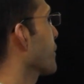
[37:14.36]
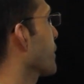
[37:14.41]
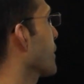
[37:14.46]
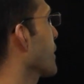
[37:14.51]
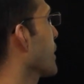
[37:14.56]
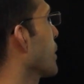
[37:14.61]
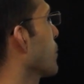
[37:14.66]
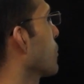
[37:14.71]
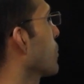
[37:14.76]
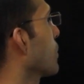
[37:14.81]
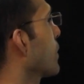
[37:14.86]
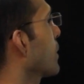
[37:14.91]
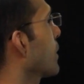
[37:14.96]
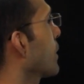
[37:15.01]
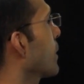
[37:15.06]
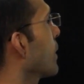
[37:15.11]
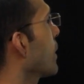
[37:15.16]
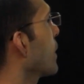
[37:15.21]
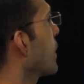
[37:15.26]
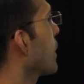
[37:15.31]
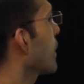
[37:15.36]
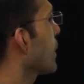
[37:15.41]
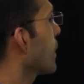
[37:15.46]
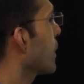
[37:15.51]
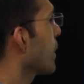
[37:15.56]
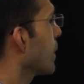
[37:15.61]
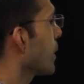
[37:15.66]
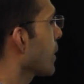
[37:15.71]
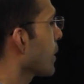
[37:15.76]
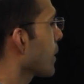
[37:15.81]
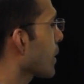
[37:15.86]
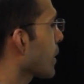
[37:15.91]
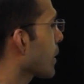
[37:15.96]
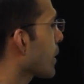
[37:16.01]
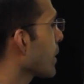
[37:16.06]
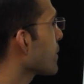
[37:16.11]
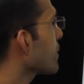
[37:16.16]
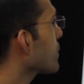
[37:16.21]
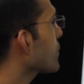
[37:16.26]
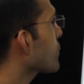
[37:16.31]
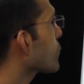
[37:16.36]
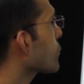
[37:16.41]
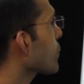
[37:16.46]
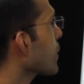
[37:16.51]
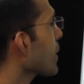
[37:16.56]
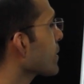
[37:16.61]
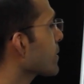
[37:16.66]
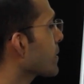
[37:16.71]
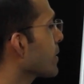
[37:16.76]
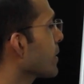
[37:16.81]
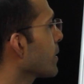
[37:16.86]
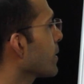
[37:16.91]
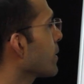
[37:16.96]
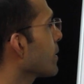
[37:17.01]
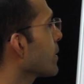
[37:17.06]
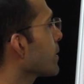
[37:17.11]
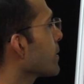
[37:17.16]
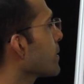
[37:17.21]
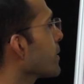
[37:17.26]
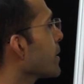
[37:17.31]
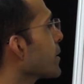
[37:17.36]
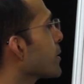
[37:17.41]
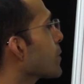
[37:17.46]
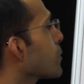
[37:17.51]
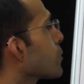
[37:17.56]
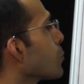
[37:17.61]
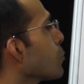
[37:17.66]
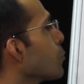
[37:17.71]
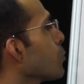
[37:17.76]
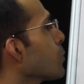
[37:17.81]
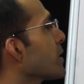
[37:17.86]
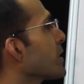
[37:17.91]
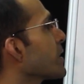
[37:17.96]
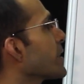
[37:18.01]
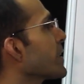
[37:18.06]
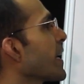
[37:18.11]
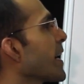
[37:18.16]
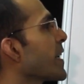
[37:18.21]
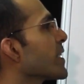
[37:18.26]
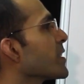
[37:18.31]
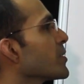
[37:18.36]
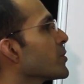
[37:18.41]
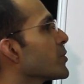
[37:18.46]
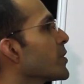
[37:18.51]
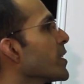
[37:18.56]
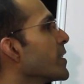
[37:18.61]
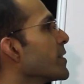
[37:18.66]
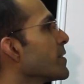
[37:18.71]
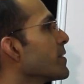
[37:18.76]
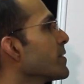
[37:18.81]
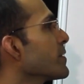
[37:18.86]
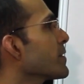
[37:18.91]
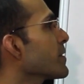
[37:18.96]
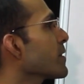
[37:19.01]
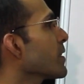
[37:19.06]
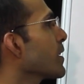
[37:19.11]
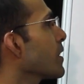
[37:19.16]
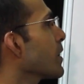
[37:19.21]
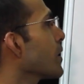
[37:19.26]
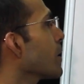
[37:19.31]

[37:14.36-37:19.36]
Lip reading: Now, construct the two tangents